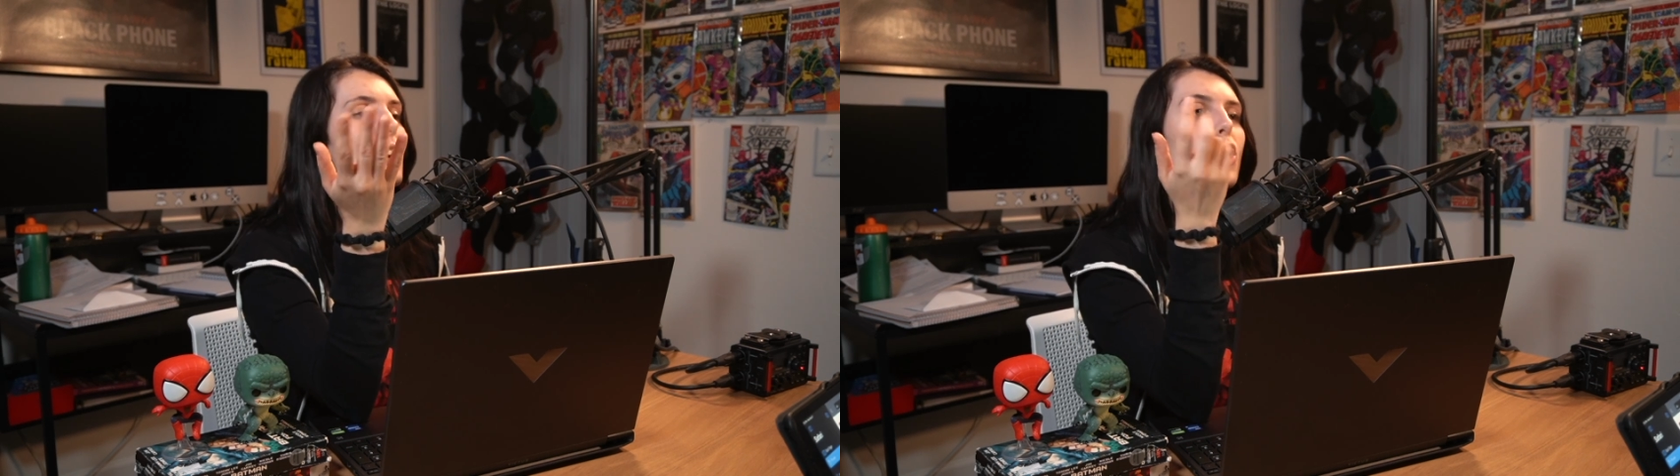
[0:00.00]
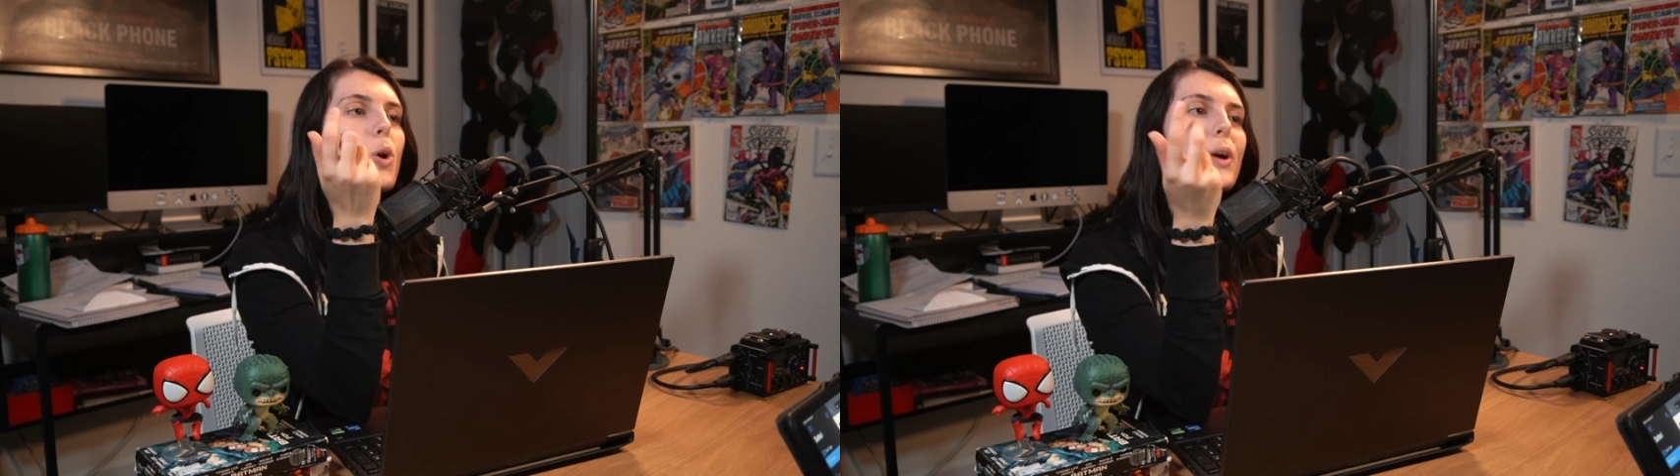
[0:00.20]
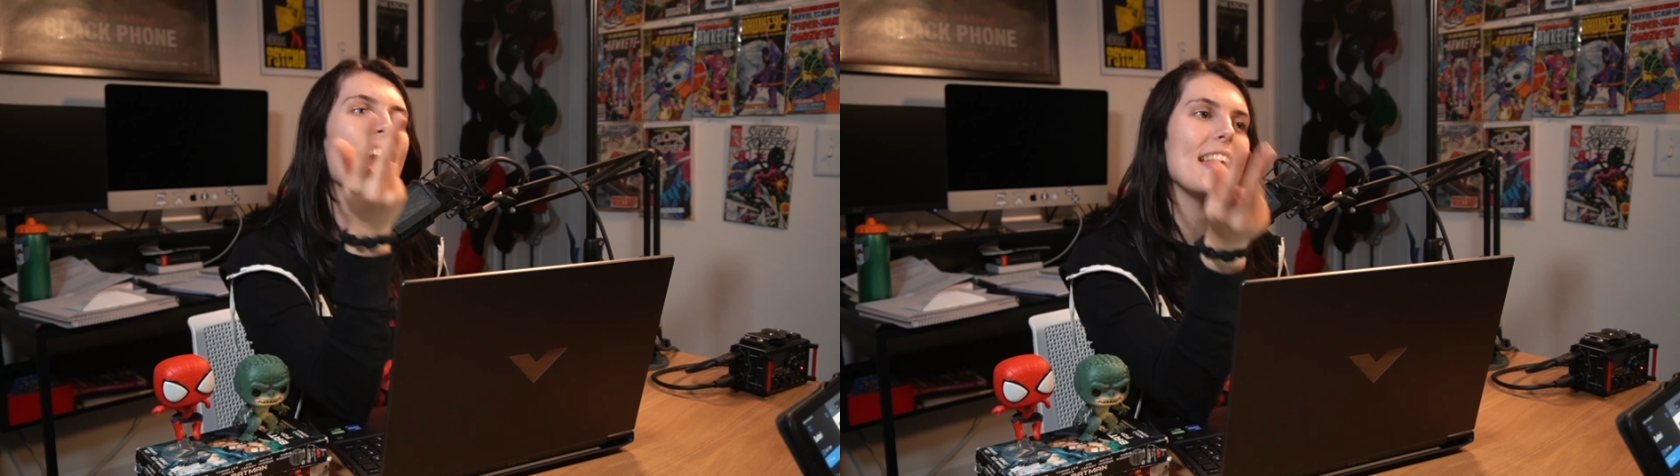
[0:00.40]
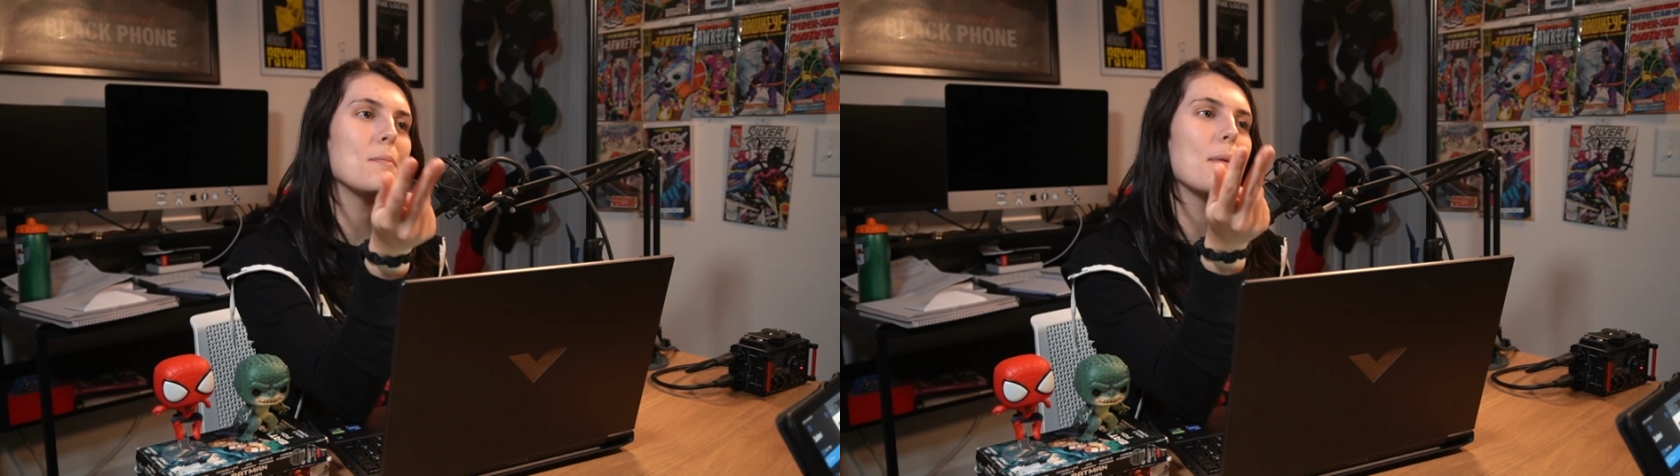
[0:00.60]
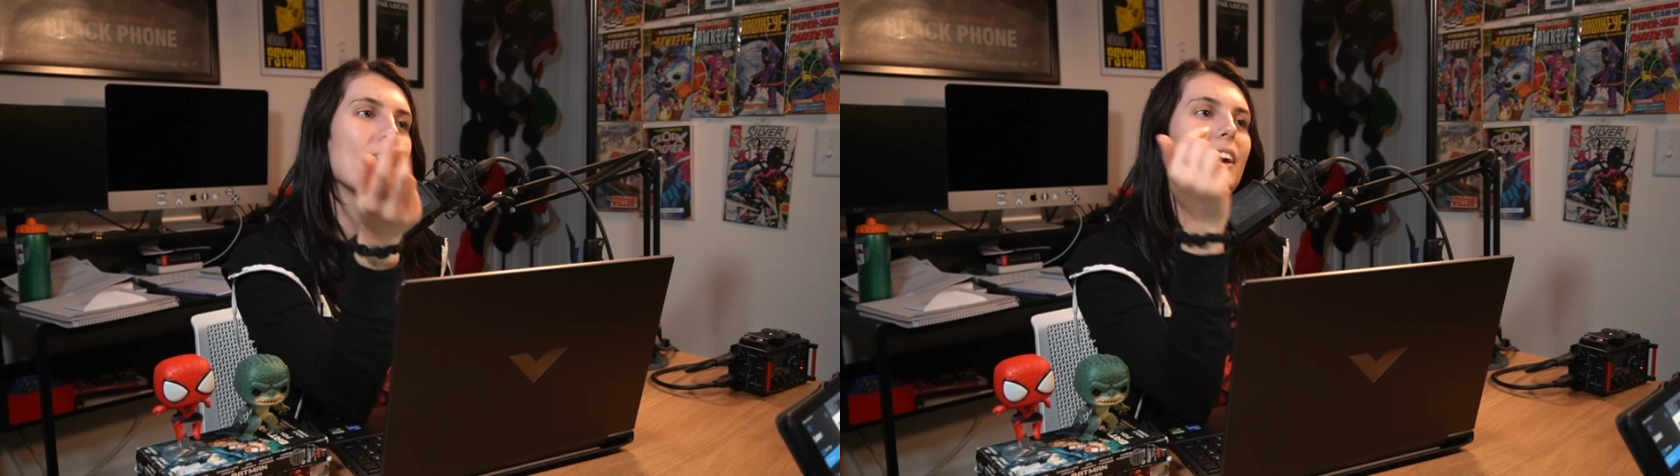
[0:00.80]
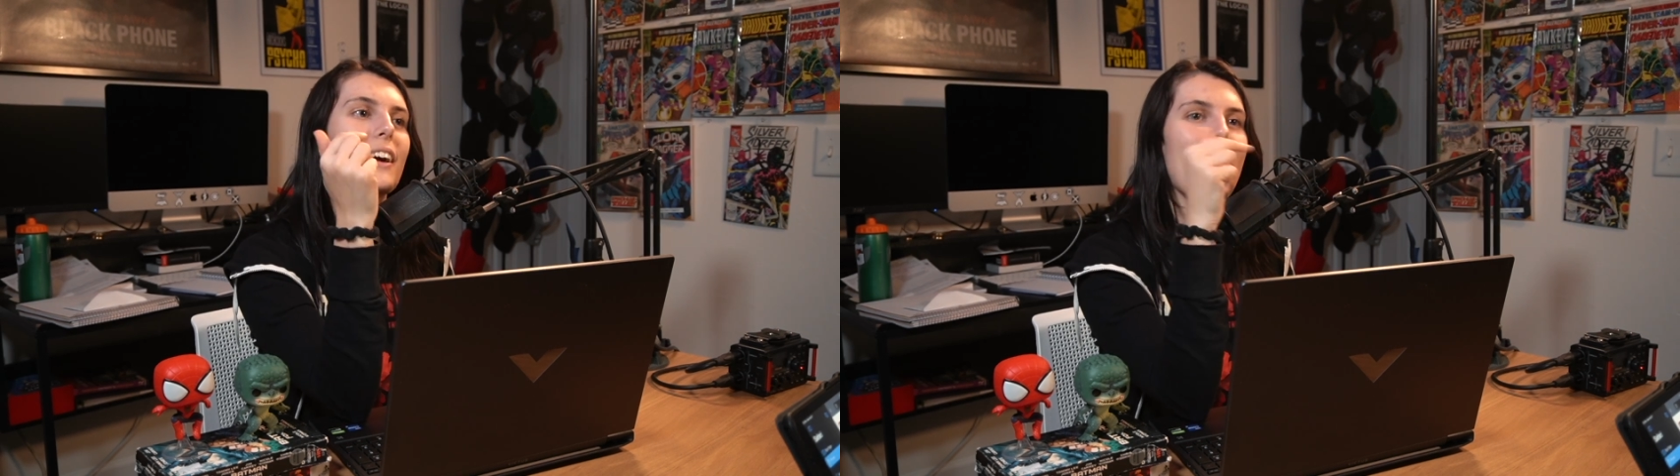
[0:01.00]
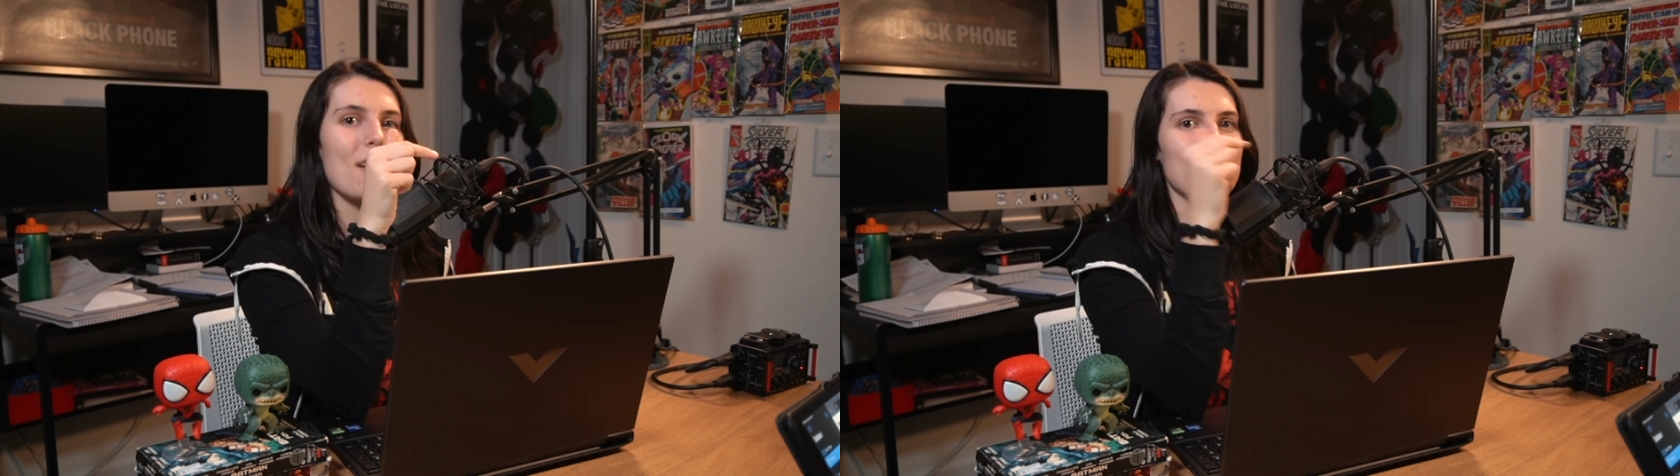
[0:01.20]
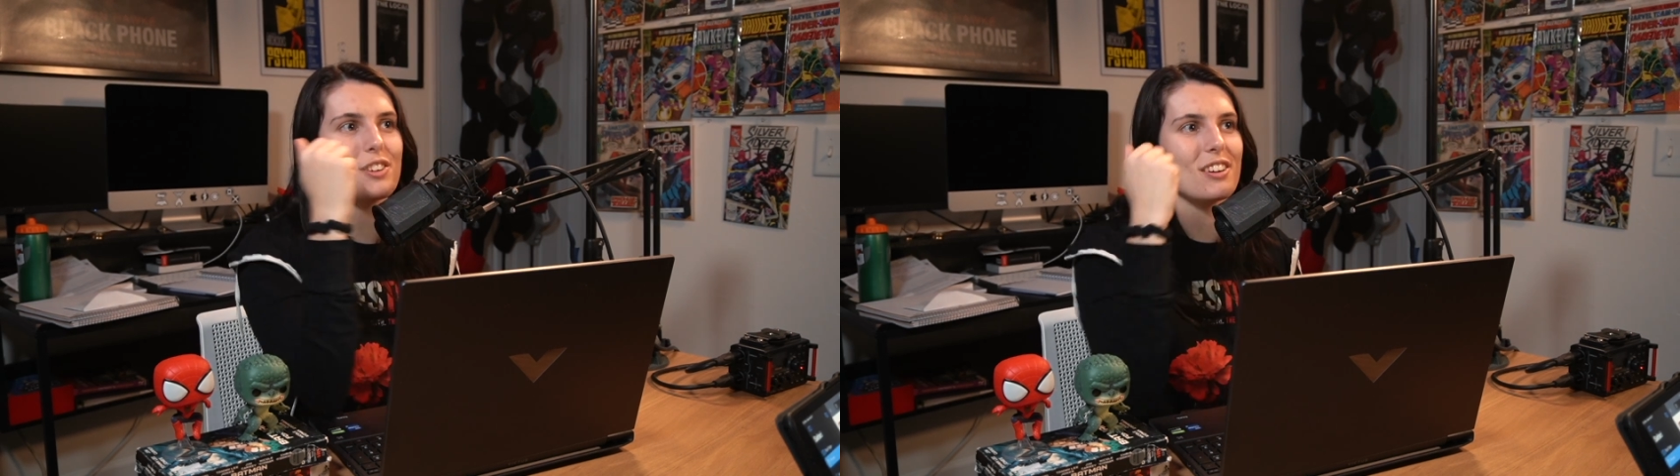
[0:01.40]
Cocaine Bear,
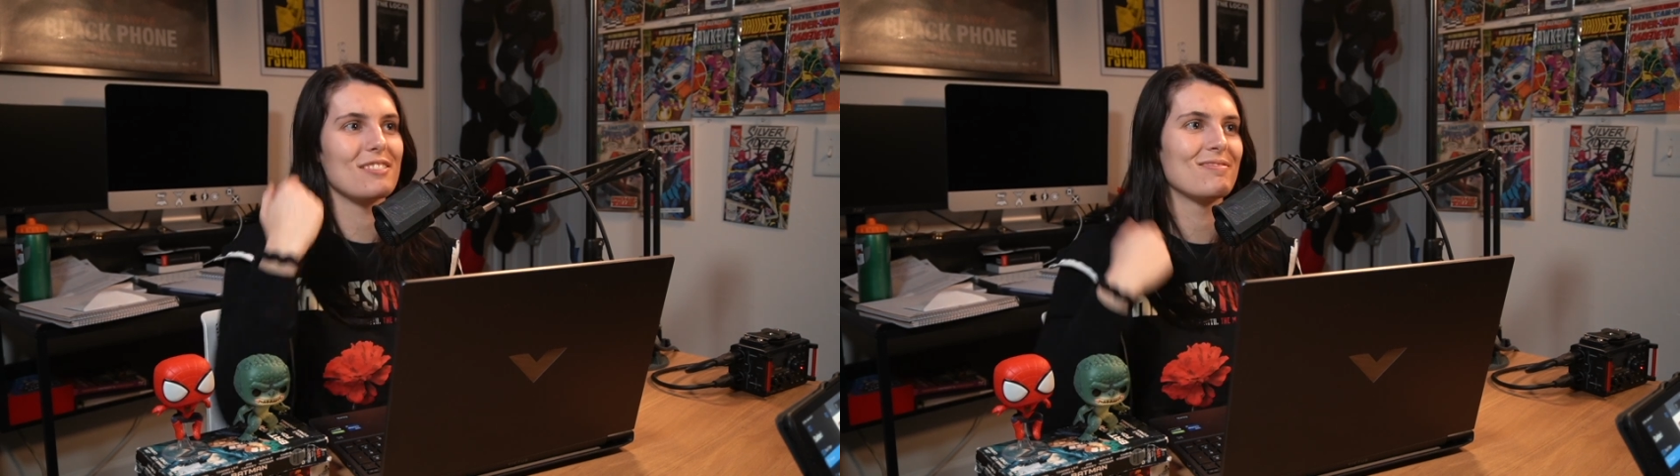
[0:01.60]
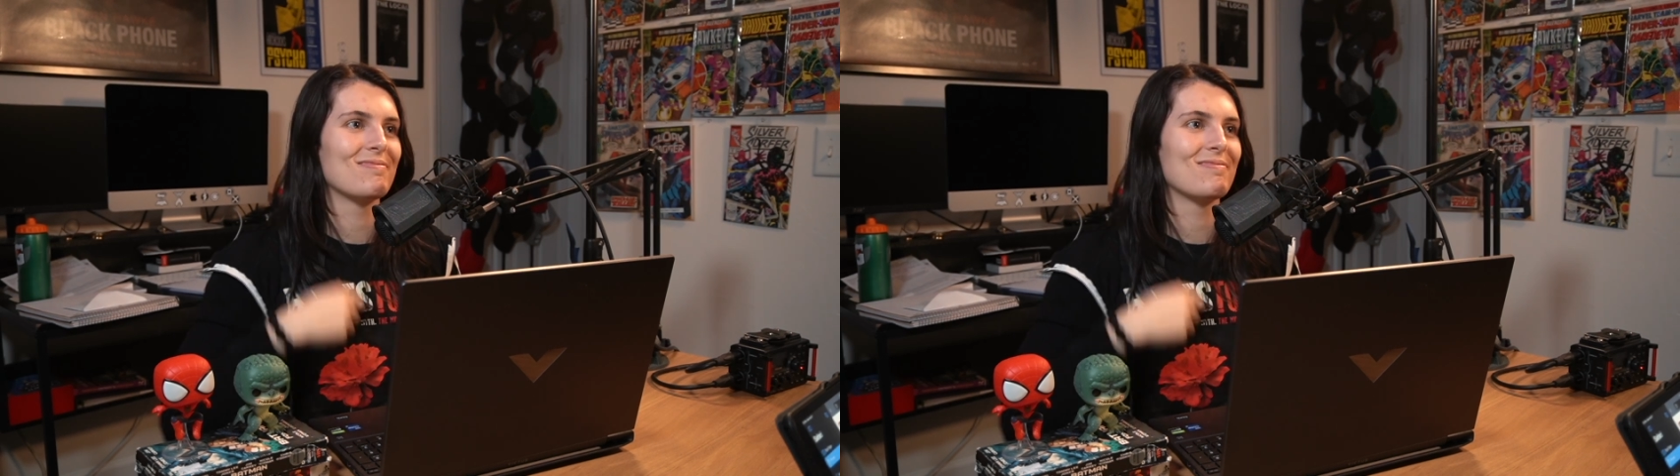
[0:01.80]
Avatar.